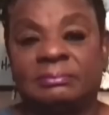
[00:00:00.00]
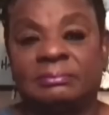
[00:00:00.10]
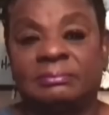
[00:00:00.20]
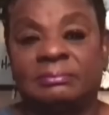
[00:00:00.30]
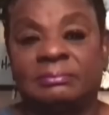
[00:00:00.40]

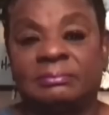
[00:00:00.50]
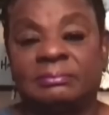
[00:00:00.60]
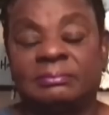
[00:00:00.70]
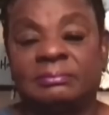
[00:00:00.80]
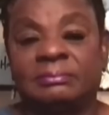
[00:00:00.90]

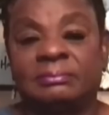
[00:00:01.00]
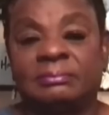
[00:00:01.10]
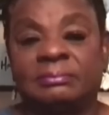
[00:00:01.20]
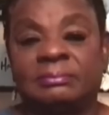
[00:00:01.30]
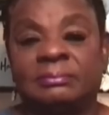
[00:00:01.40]

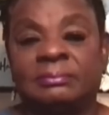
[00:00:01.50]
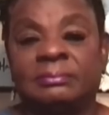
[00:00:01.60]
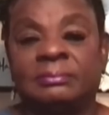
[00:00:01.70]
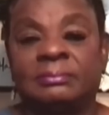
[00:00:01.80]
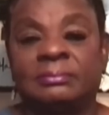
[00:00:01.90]

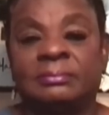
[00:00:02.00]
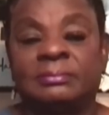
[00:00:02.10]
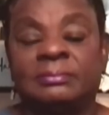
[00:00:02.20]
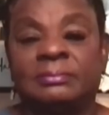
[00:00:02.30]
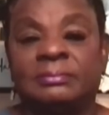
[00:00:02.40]

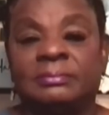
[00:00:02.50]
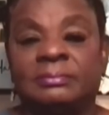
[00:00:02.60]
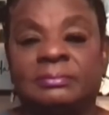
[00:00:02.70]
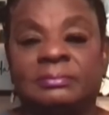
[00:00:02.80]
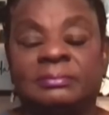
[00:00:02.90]

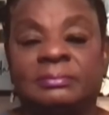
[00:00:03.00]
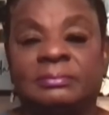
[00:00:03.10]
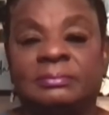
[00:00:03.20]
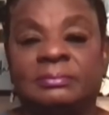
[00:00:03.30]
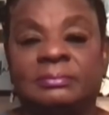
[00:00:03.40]

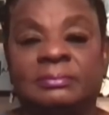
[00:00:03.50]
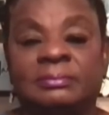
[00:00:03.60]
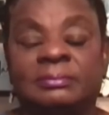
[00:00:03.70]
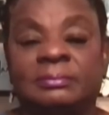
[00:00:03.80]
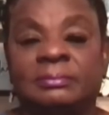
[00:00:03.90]

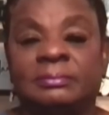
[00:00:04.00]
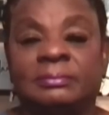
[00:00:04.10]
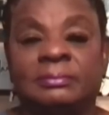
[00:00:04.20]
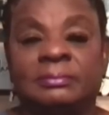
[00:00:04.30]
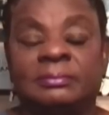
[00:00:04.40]
[no speech]